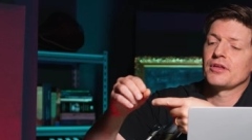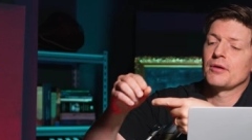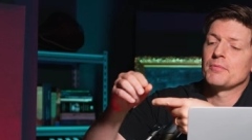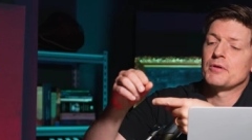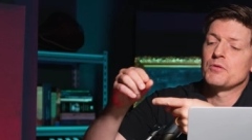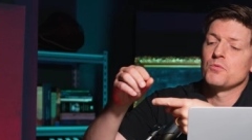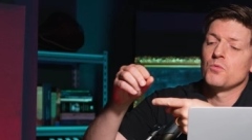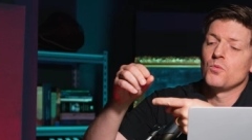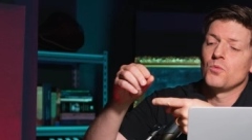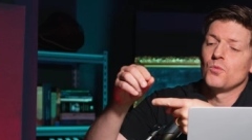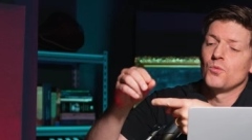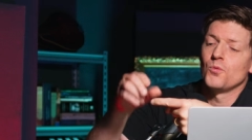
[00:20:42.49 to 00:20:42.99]
I
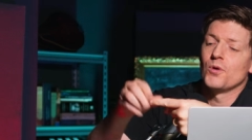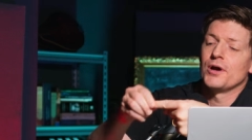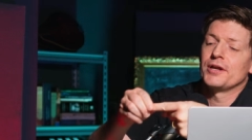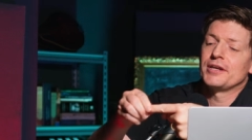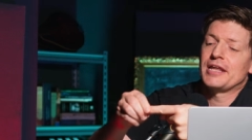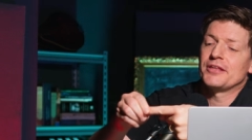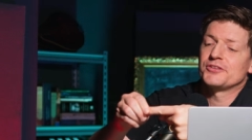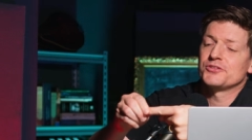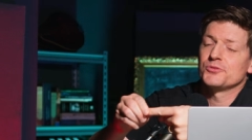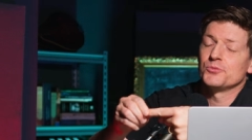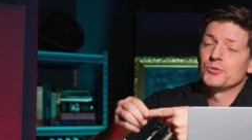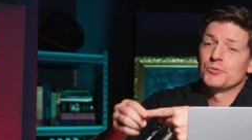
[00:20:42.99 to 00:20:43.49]
mean, one
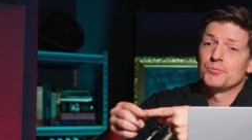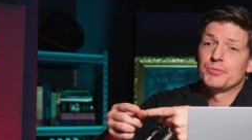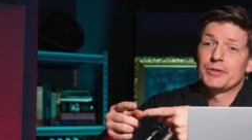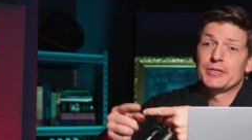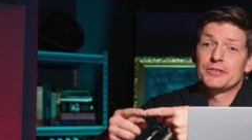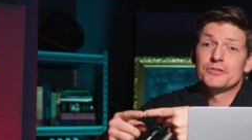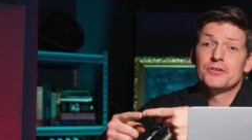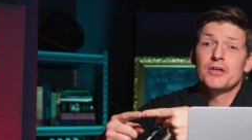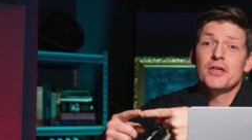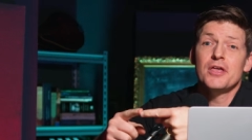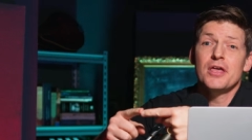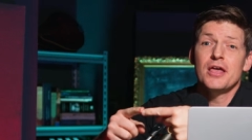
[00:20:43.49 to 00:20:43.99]
answer would
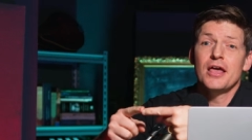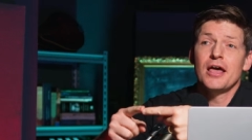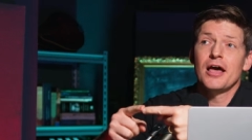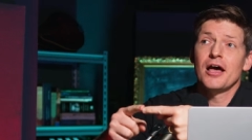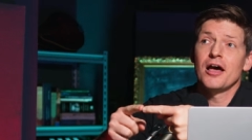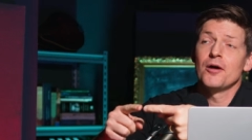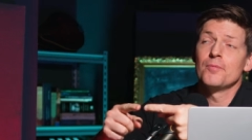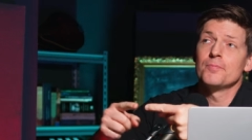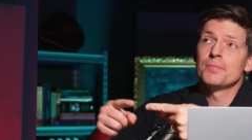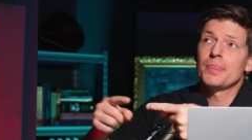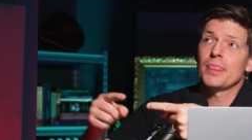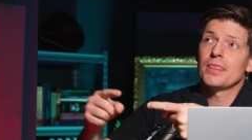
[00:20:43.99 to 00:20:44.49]
be,
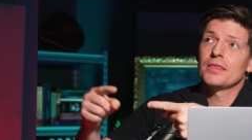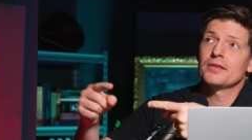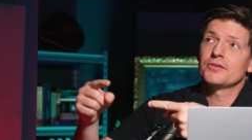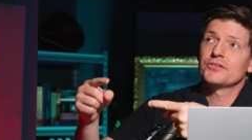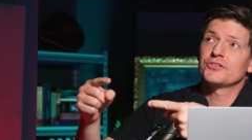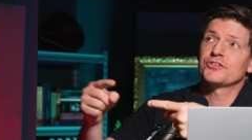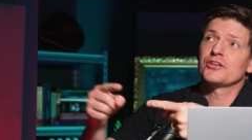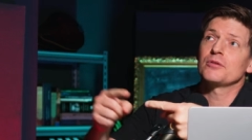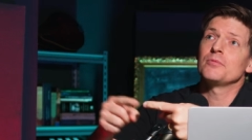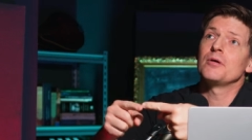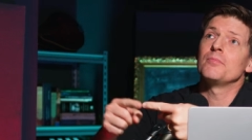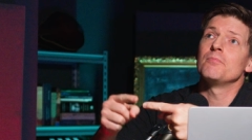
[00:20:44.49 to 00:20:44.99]
Um,
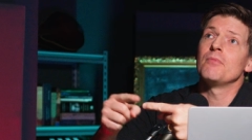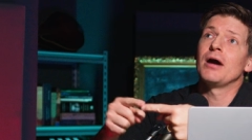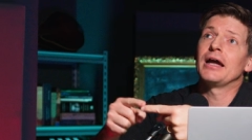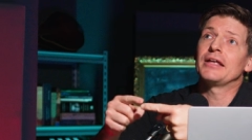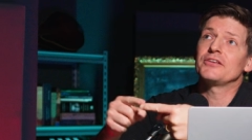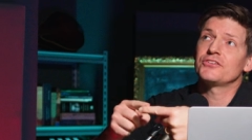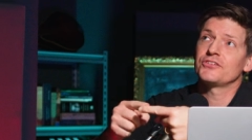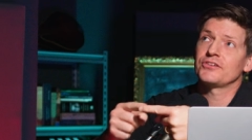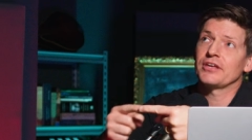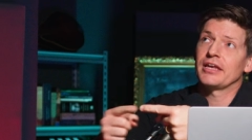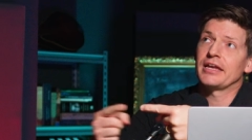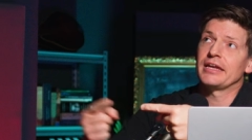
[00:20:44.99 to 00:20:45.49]
someone
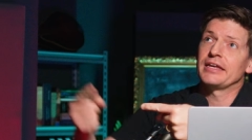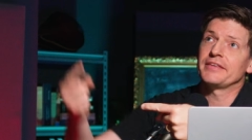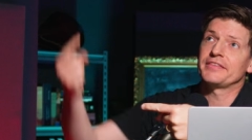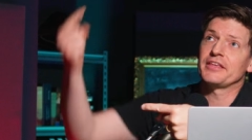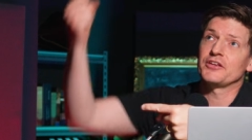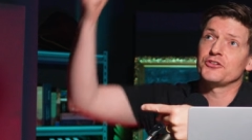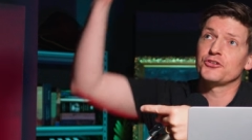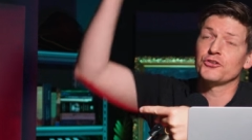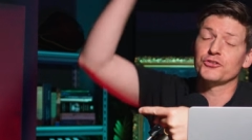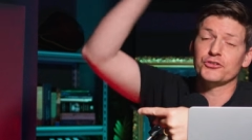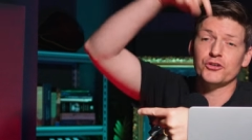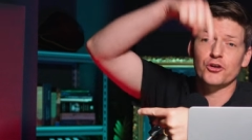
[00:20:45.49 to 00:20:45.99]
might say,
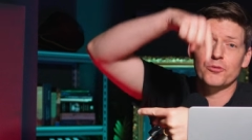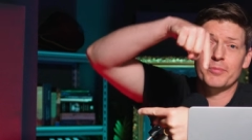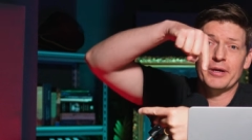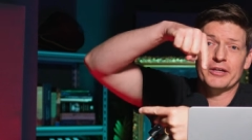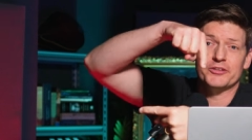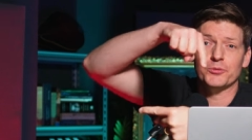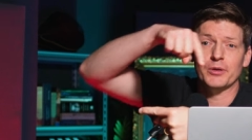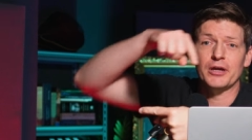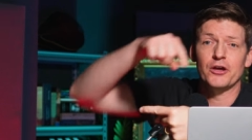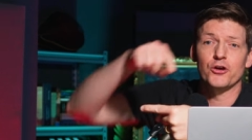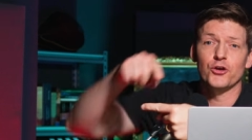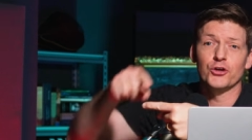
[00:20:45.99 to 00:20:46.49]
they'd just go back
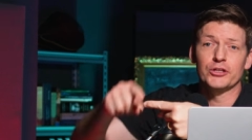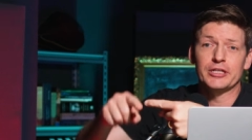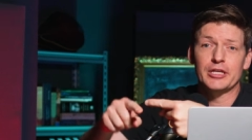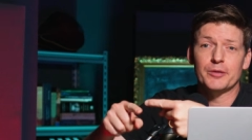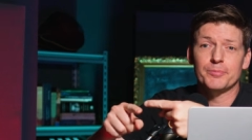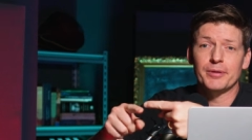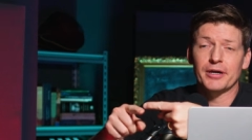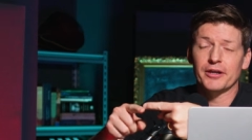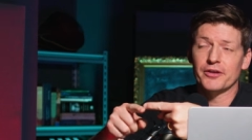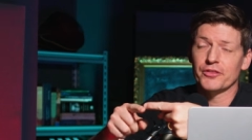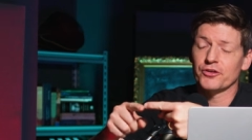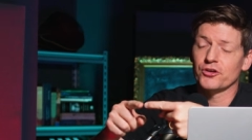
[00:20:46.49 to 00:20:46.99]
to our earlier
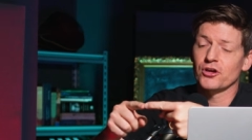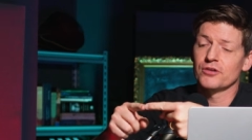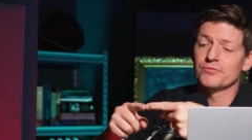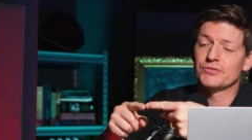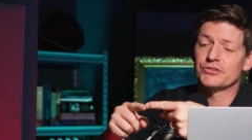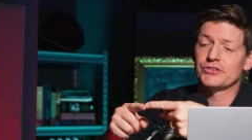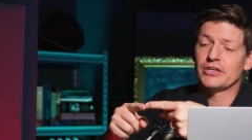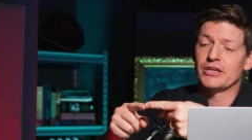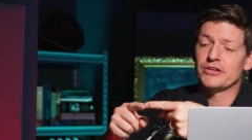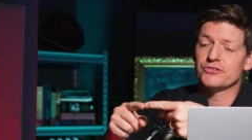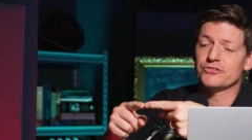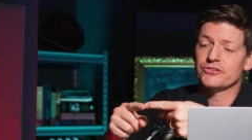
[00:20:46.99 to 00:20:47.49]
part of the
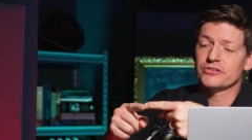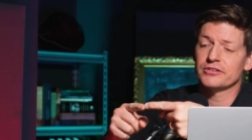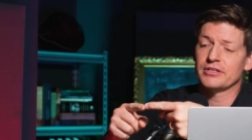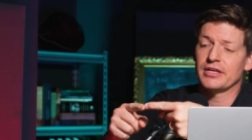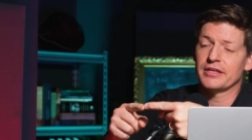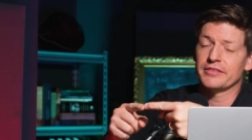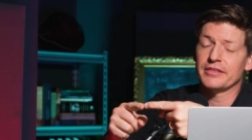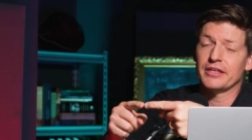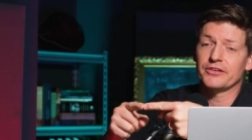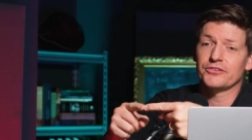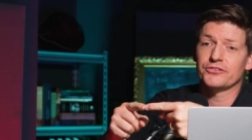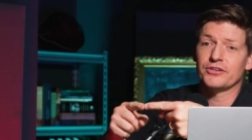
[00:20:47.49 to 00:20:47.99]
conversation
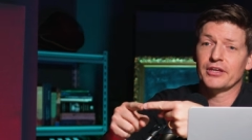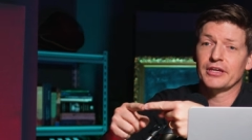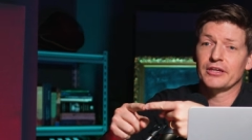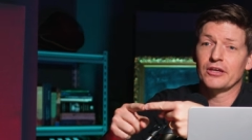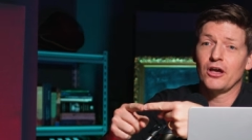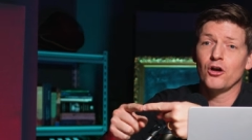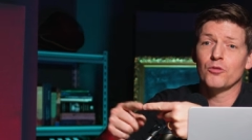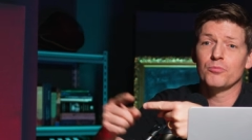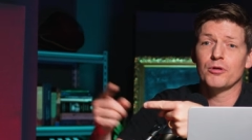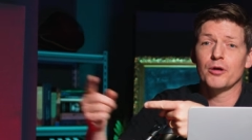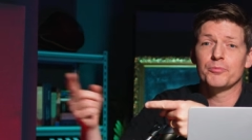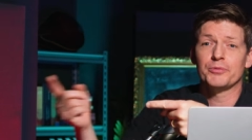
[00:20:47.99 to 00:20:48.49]
and they'd say,
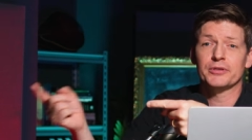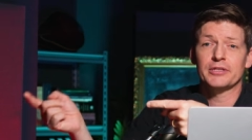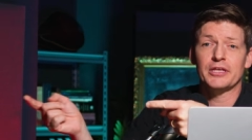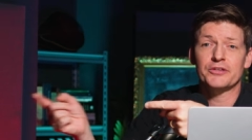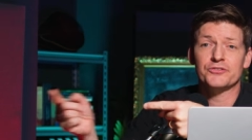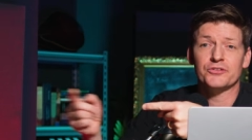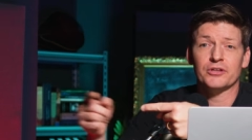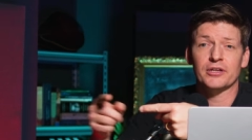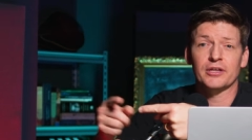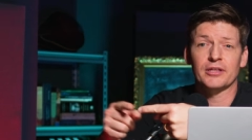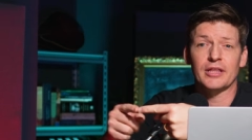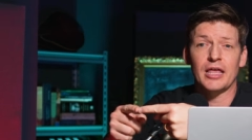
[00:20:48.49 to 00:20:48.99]
oh,
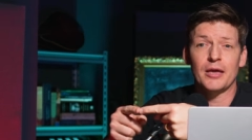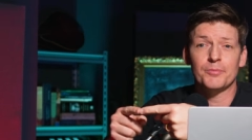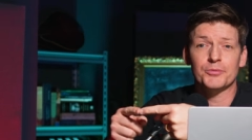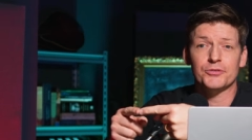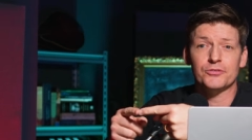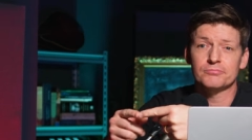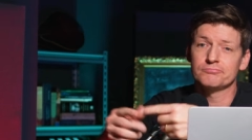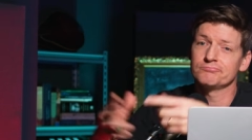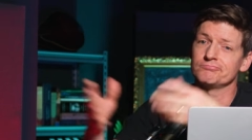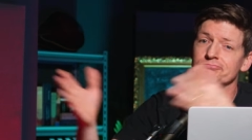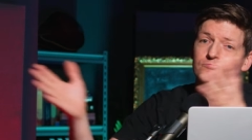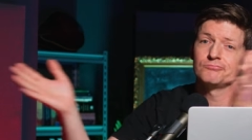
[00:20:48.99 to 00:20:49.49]
population
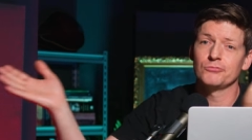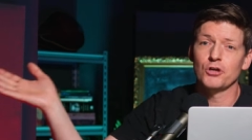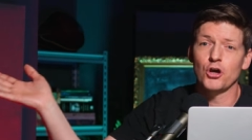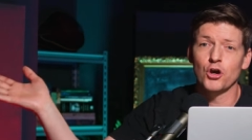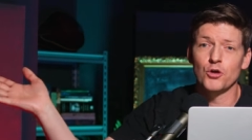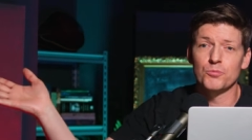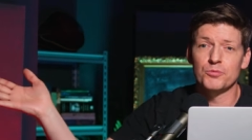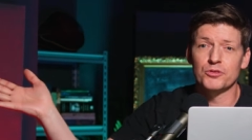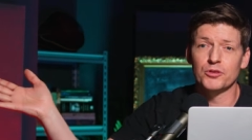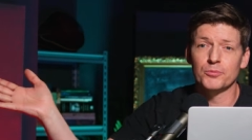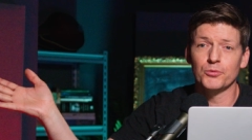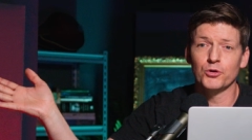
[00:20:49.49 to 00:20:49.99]
collapse,
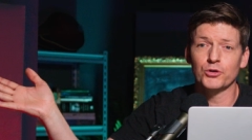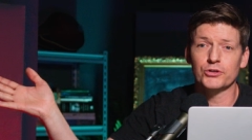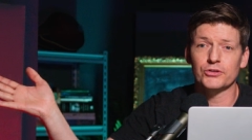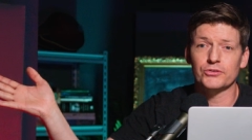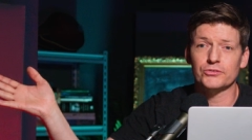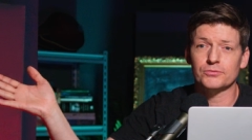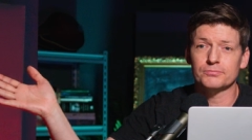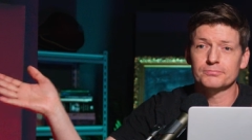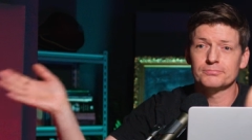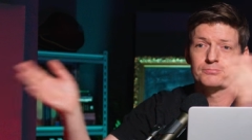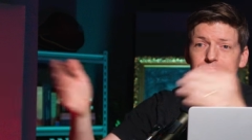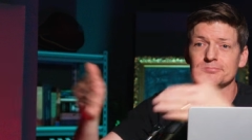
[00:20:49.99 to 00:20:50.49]
open the
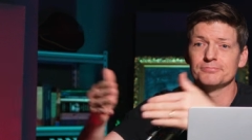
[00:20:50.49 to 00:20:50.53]
borders.